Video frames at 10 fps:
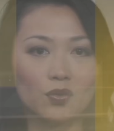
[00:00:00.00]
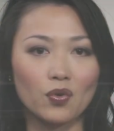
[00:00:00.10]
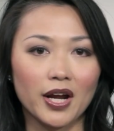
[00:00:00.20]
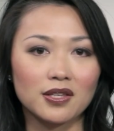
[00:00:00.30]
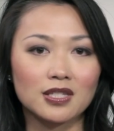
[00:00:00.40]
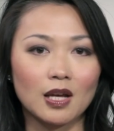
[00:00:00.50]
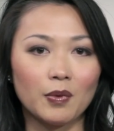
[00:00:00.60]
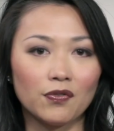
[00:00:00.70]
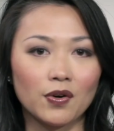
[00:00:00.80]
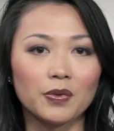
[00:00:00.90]
The riots
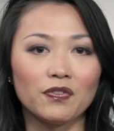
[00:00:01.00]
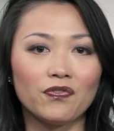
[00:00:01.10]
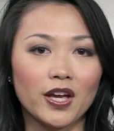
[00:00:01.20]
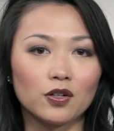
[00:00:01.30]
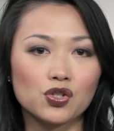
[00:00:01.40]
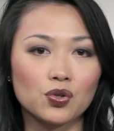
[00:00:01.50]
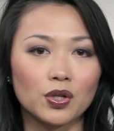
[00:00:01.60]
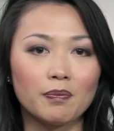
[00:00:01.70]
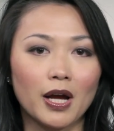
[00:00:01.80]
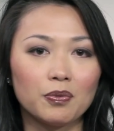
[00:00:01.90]
stemming from the fatal
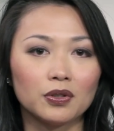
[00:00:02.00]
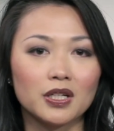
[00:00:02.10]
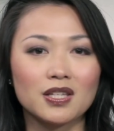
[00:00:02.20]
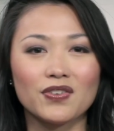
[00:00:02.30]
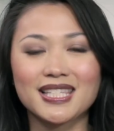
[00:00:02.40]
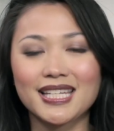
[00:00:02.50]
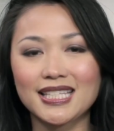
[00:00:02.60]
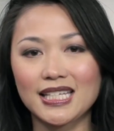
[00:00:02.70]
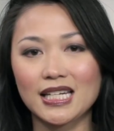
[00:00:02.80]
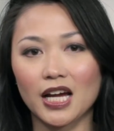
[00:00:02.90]
shooting by police of a
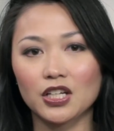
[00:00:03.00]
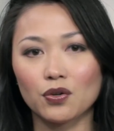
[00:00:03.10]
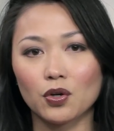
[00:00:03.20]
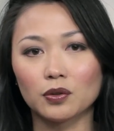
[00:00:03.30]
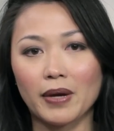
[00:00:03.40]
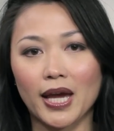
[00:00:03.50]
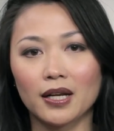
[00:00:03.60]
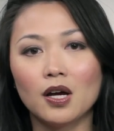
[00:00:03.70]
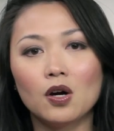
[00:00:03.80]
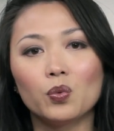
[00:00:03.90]
sixty-nine-year-old man
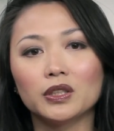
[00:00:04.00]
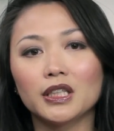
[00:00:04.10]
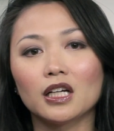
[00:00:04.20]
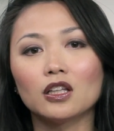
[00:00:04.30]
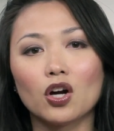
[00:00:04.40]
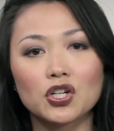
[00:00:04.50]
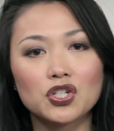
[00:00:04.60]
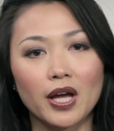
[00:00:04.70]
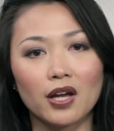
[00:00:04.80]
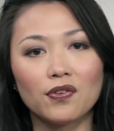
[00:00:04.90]
wielding a large
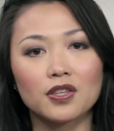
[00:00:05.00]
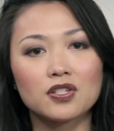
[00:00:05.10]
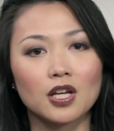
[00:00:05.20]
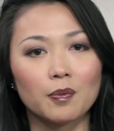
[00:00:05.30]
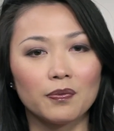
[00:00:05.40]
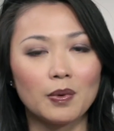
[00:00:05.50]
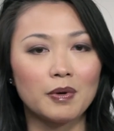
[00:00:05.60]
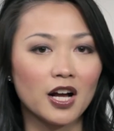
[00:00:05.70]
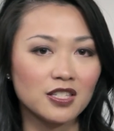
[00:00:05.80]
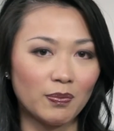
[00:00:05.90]
knife in the suburb of
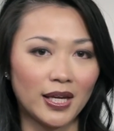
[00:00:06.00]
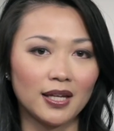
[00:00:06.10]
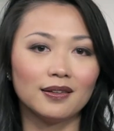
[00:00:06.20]
Husby